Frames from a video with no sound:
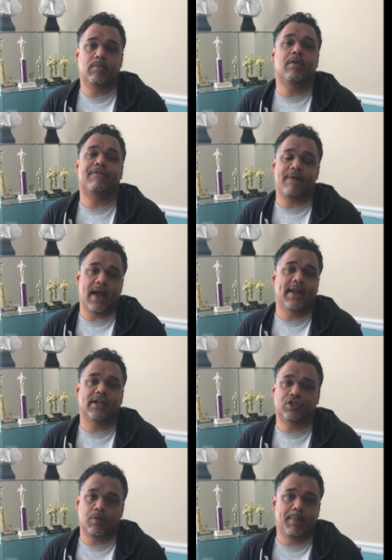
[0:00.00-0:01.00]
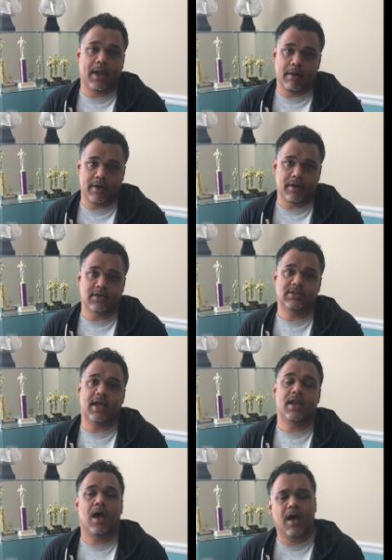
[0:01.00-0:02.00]
the financial barriers
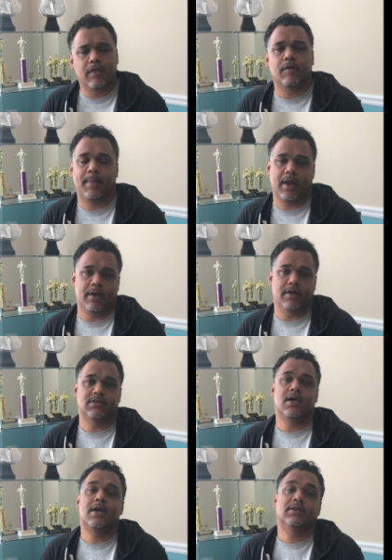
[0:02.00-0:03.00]
and other barriers